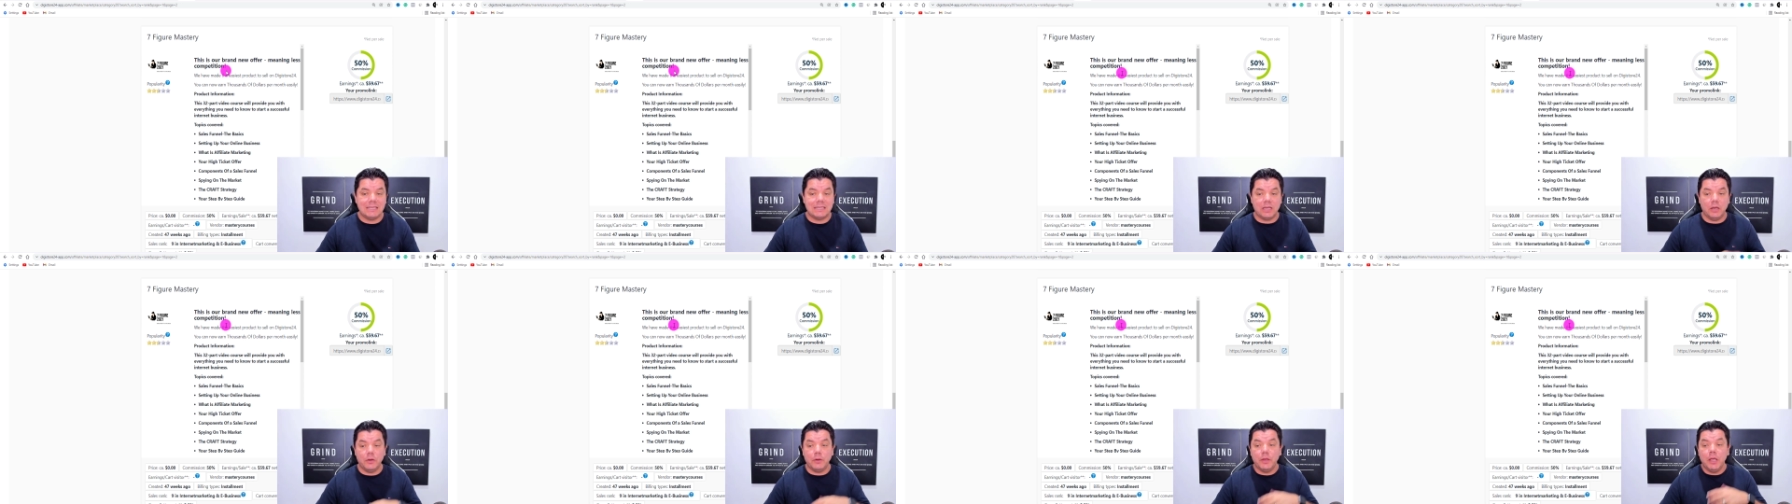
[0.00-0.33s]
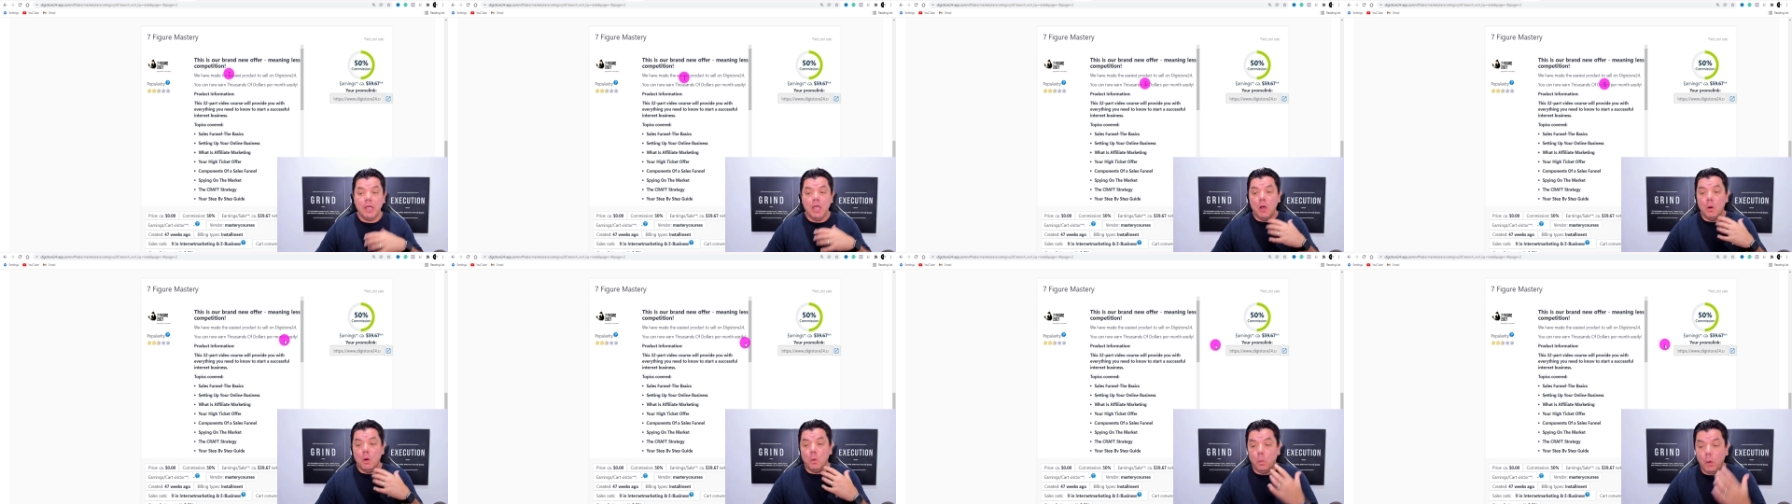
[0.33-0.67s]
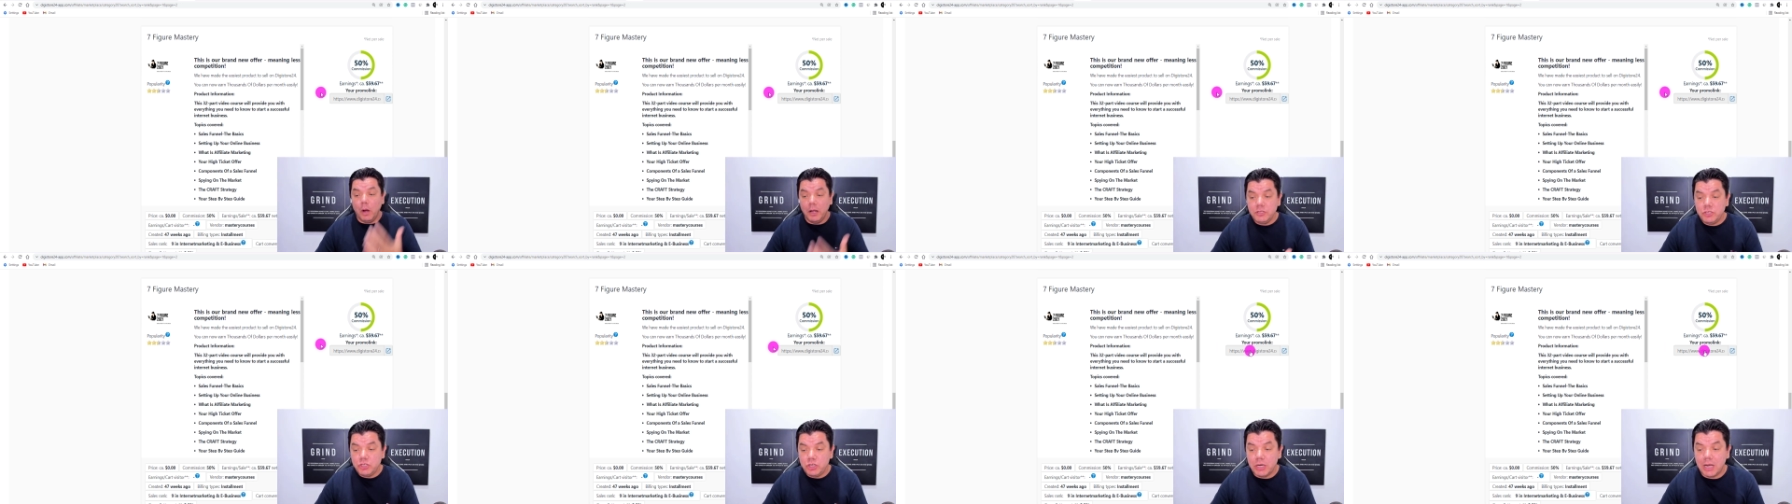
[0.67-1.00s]
So
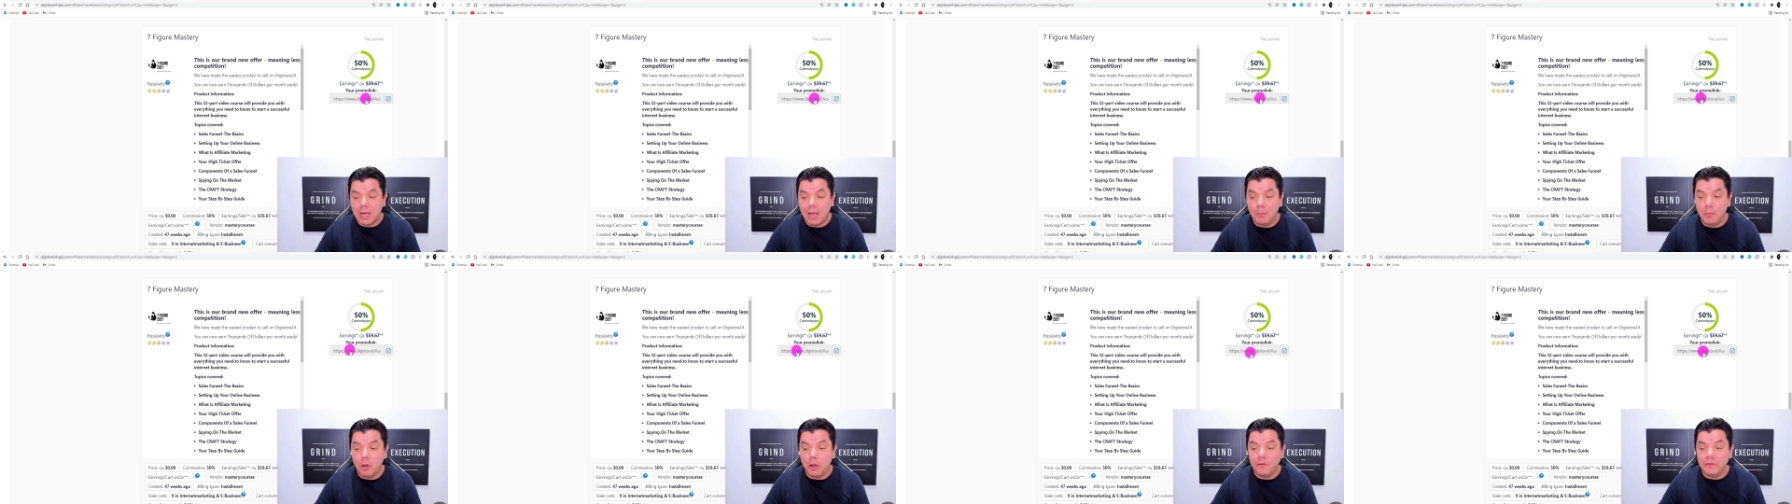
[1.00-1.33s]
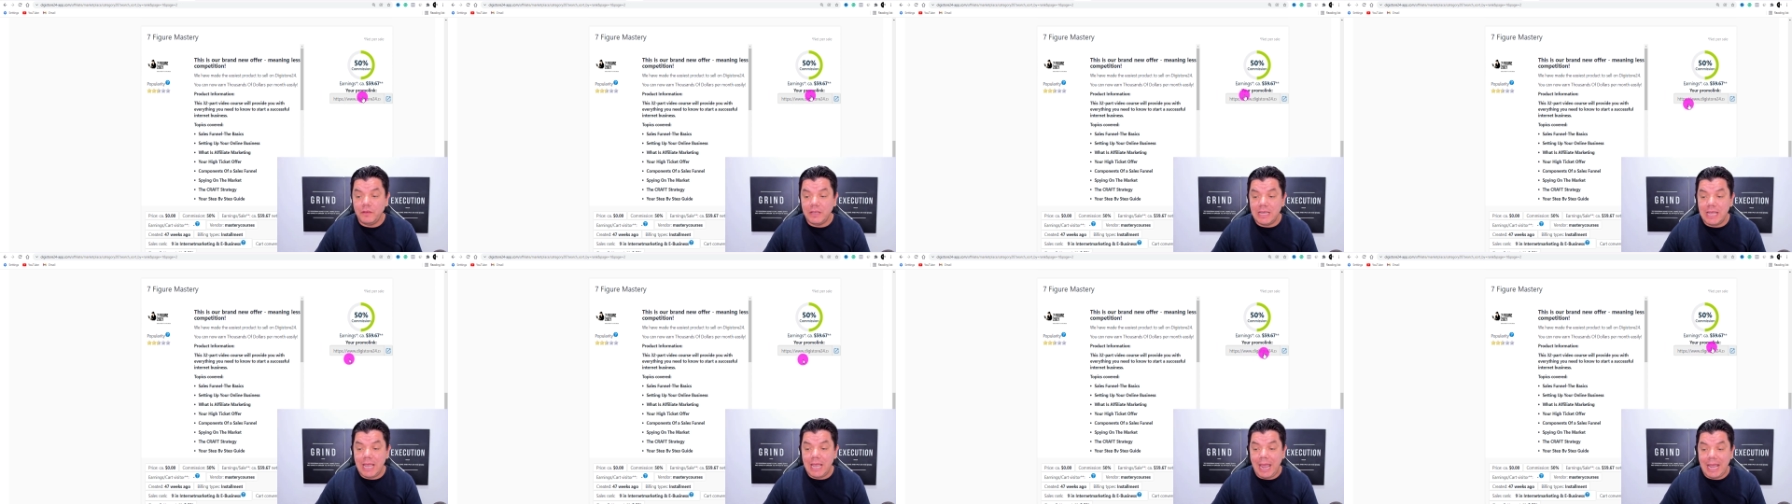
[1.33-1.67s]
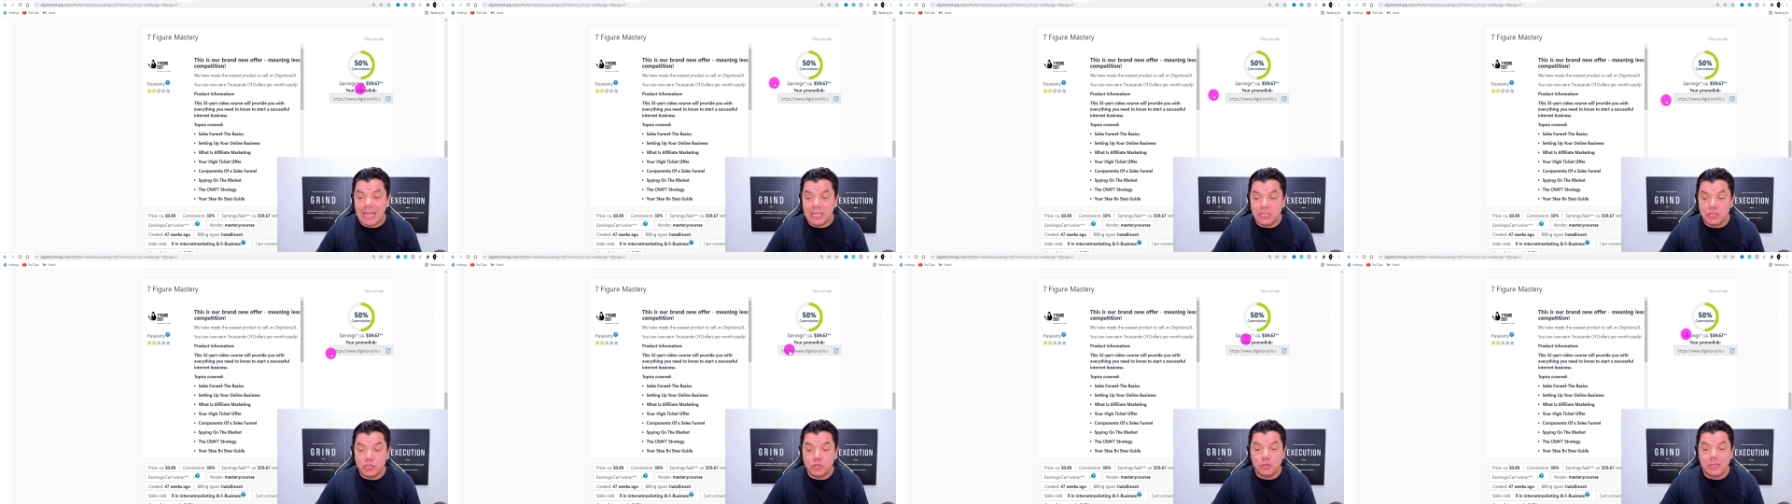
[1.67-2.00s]
once you come over here
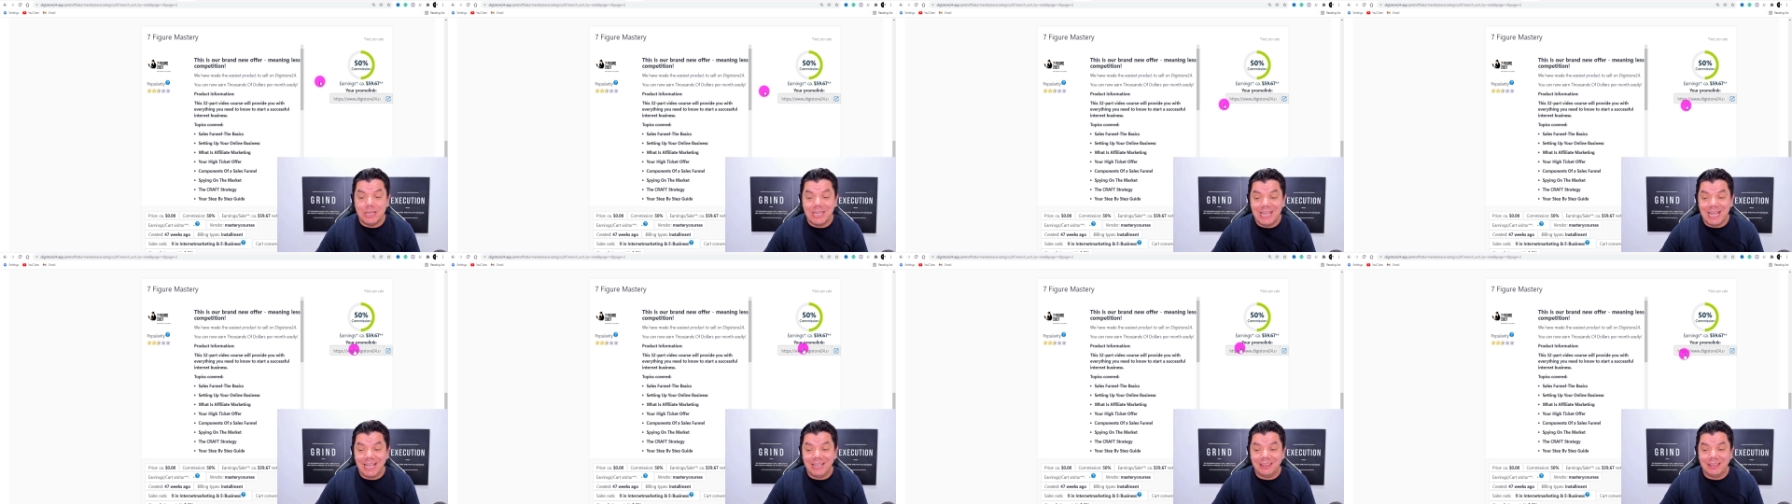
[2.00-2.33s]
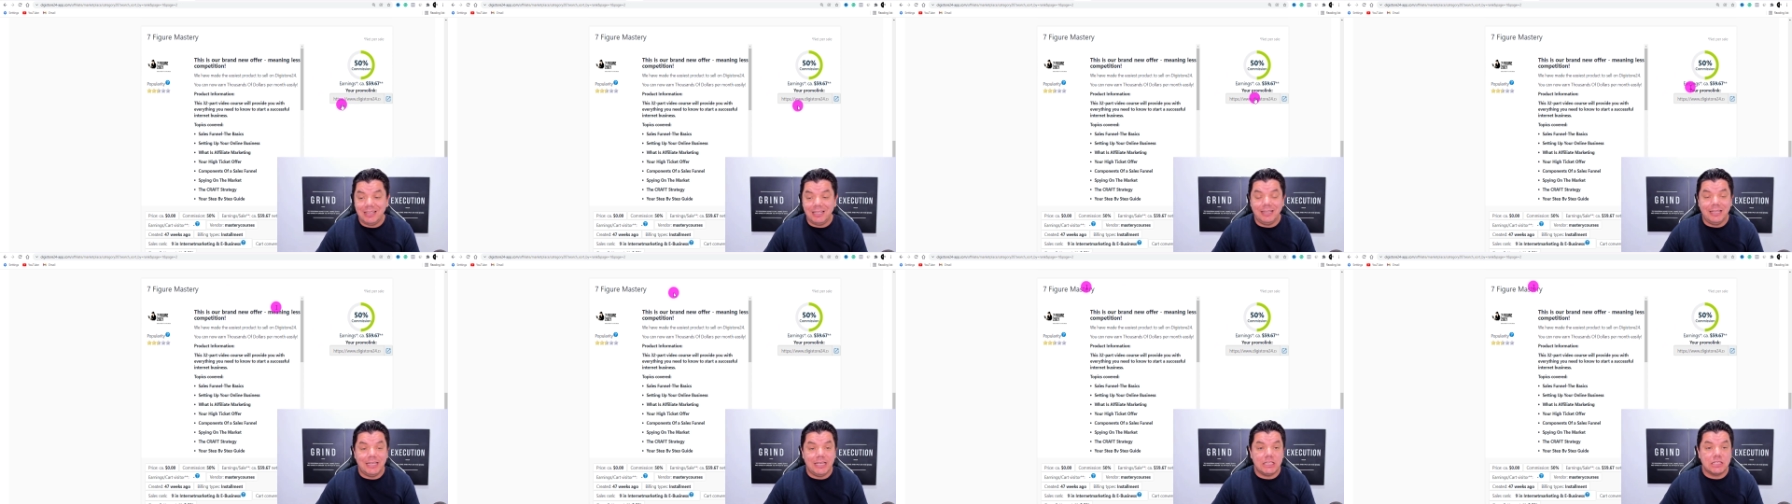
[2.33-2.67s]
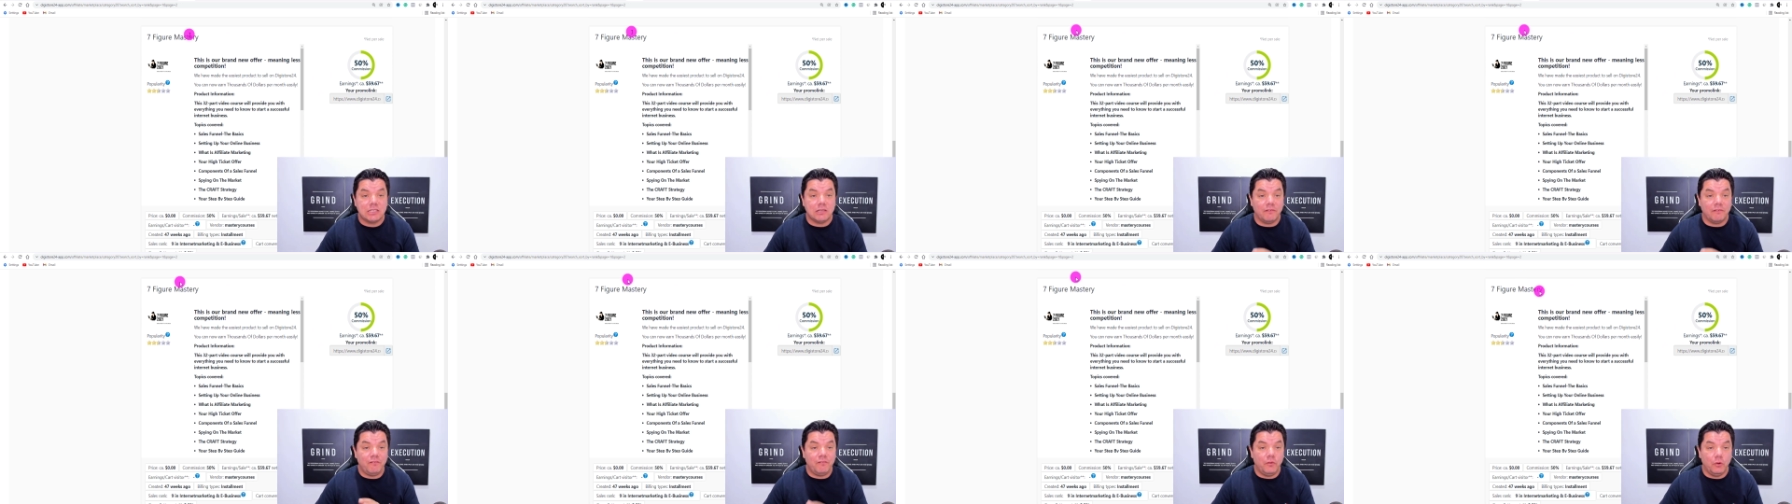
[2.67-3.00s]
and you get the
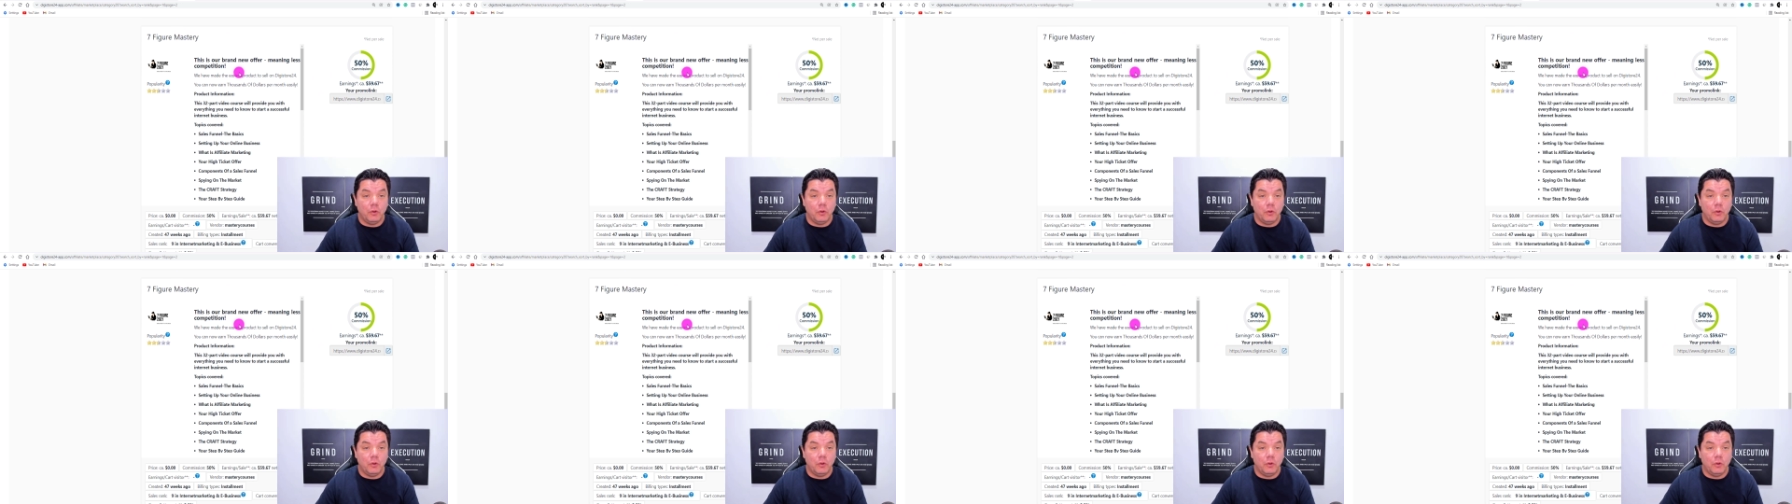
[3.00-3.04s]
links